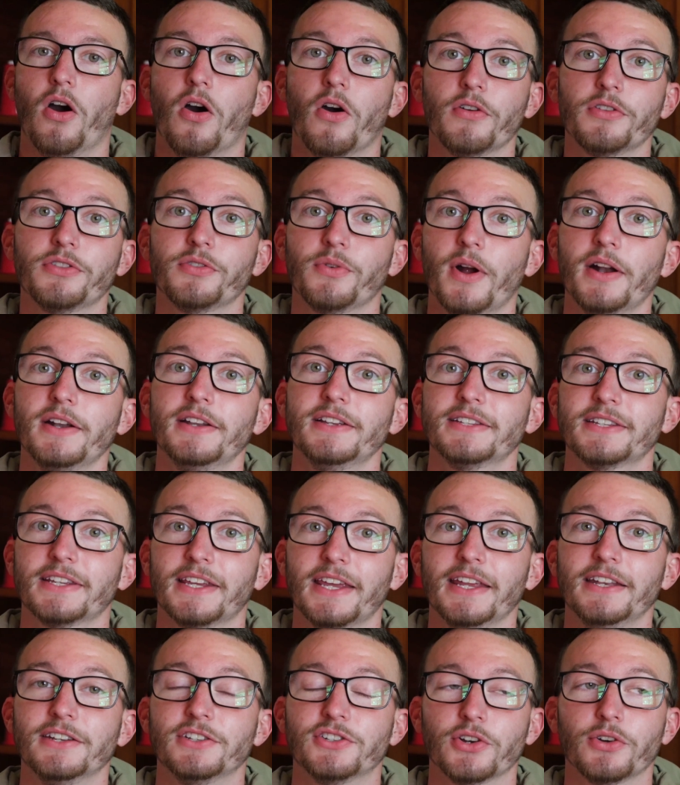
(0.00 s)
Arthritis
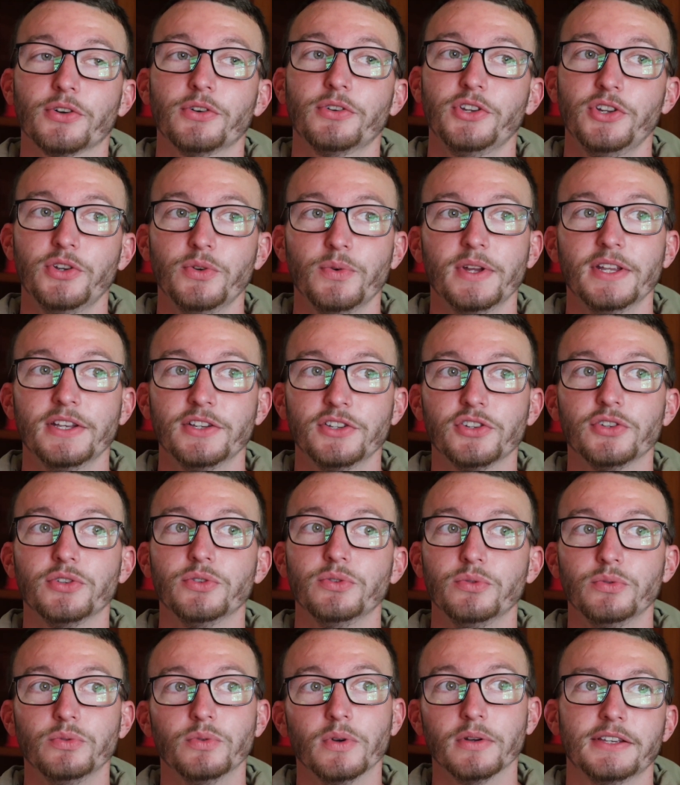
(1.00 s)
can turn you
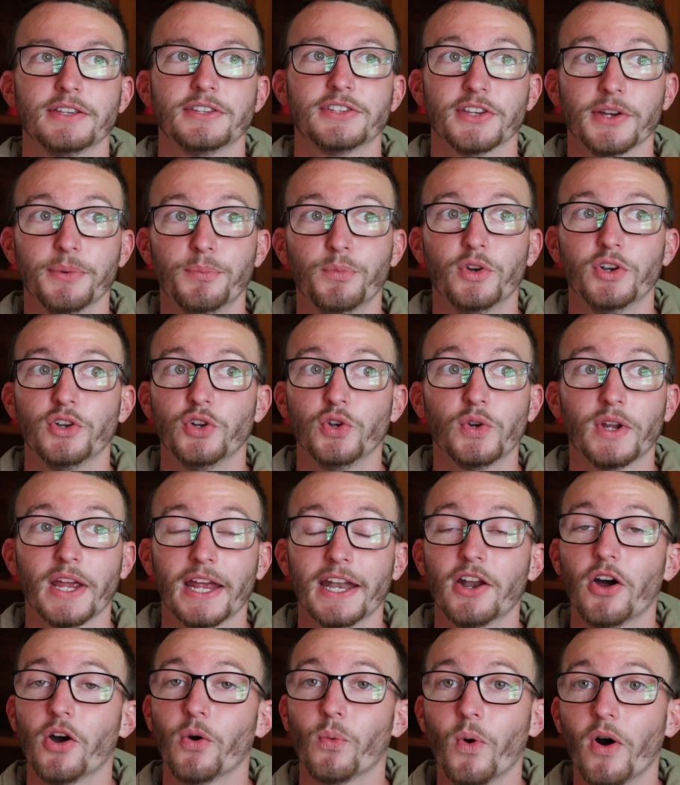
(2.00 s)
into someone who
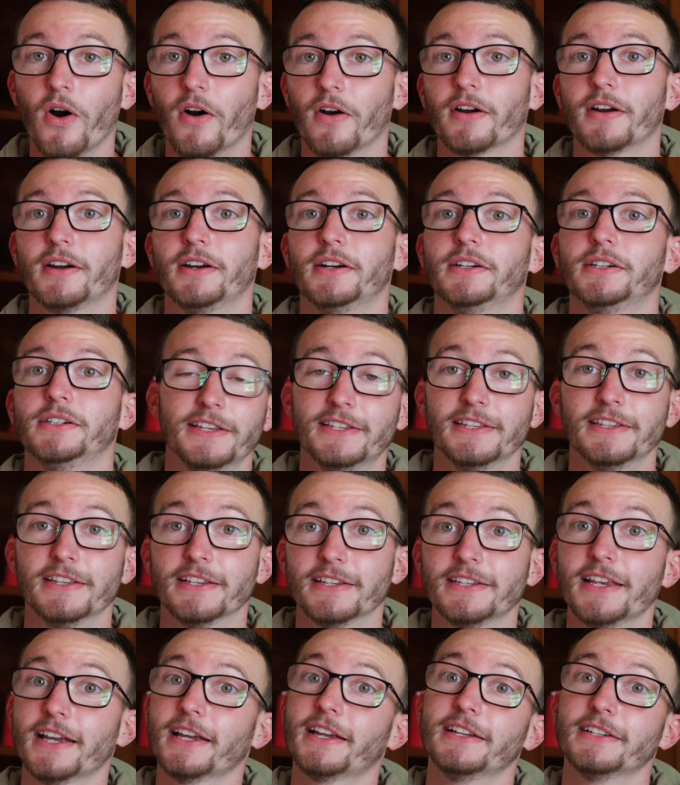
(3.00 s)
cannot walk. This is the
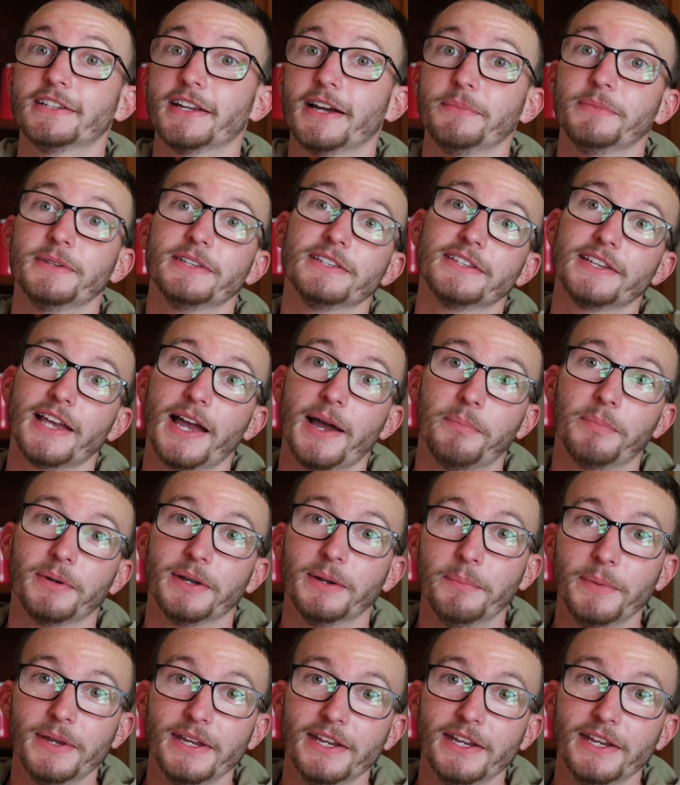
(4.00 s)
second time this has happened to